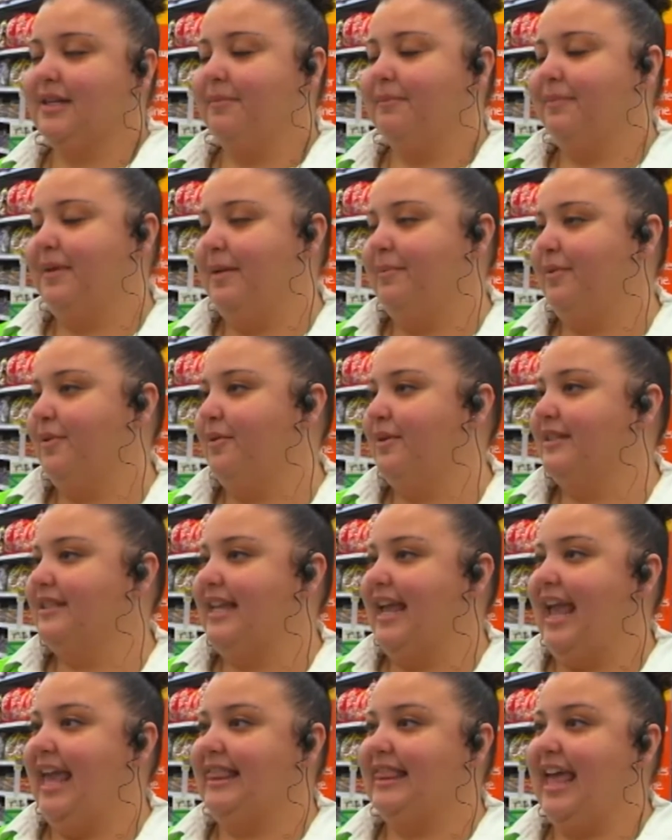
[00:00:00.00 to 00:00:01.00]
Some people were
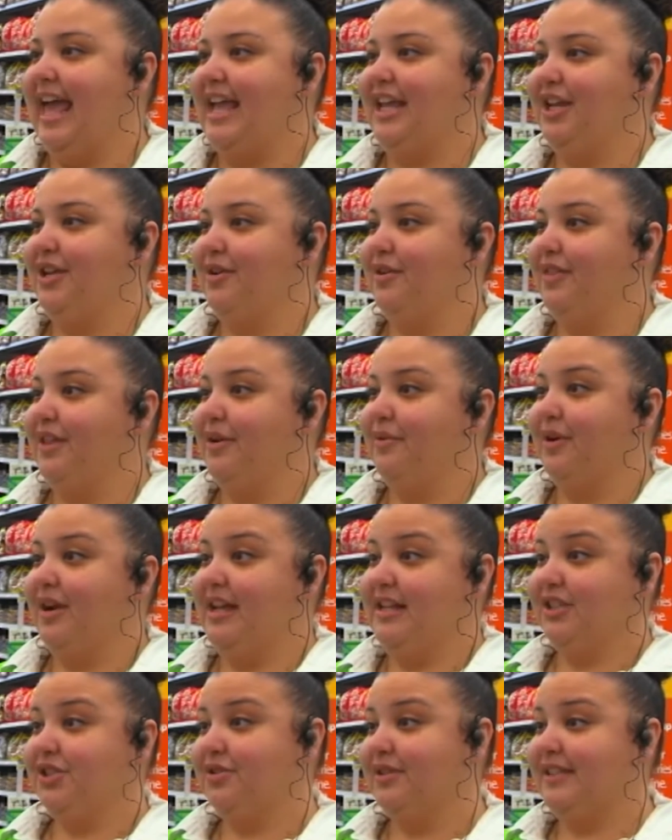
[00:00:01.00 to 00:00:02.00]
saying that, you know, they
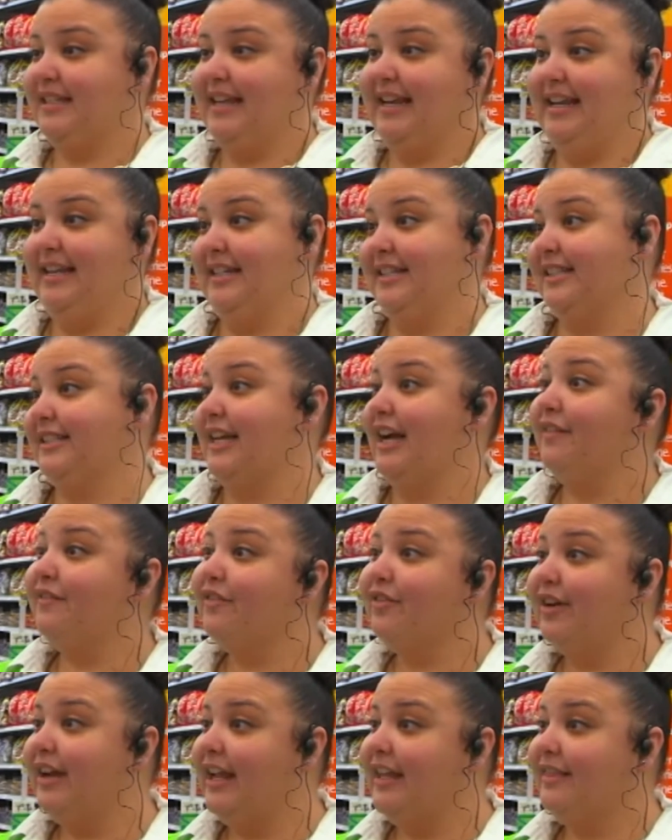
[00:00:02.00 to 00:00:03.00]
were interested in
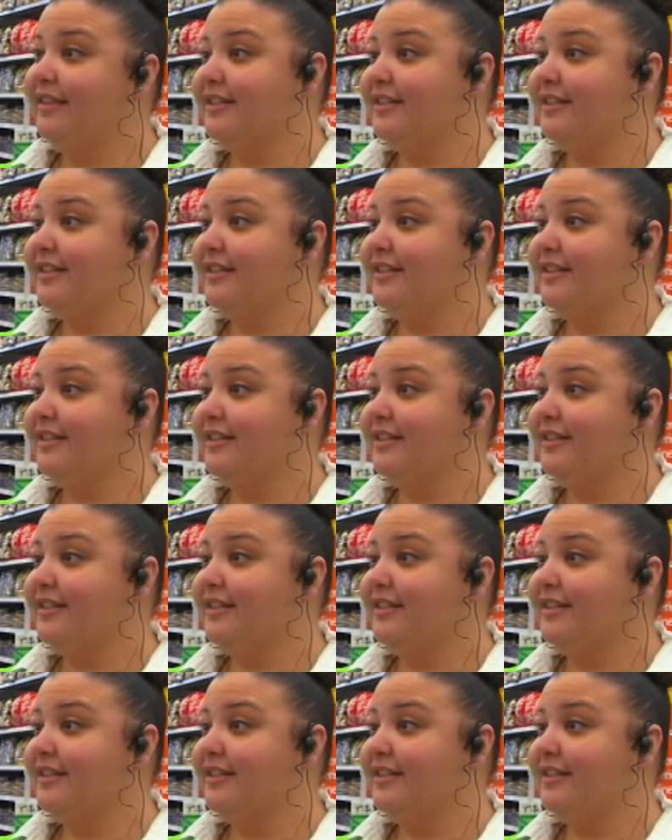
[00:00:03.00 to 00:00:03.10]
discovering